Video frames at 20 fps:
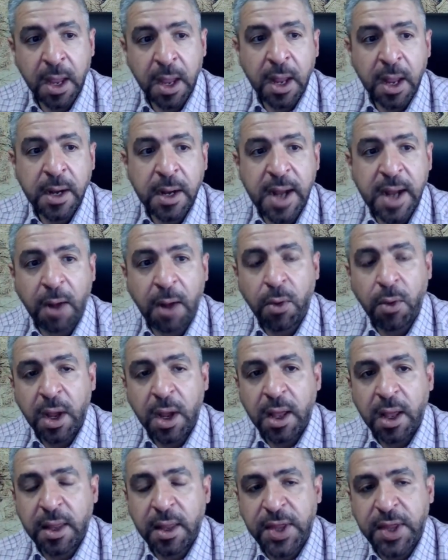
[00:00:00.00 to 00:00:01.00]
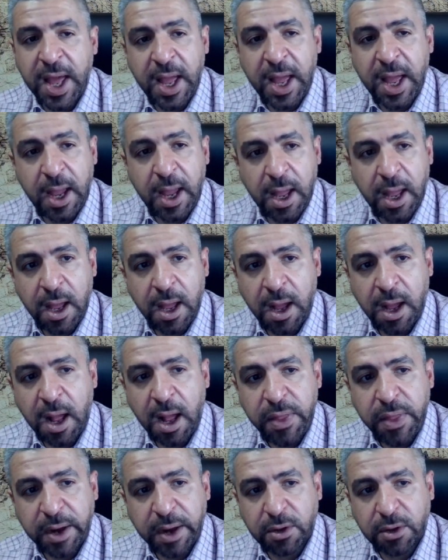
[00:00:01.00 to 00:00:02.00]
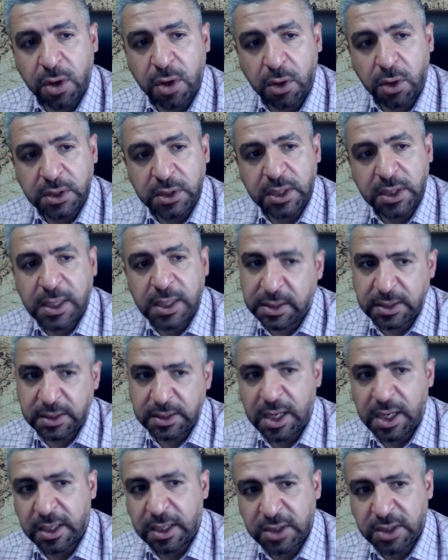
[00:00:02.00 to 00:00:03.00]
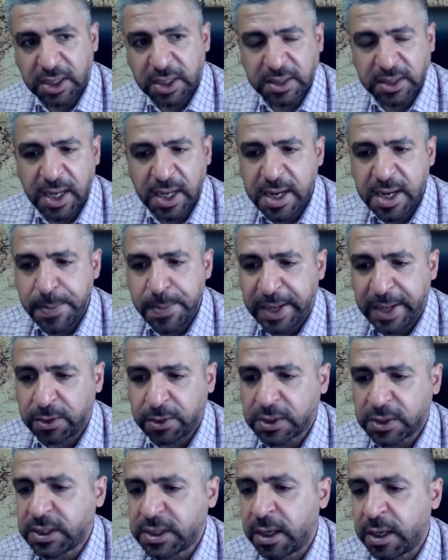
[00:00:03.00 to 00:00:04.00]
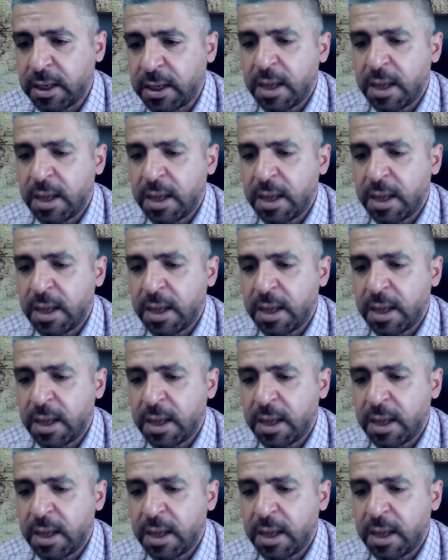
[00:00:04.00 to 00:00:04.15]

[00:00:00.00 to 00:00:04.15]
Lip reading: Now, the other cause is just a nematocele.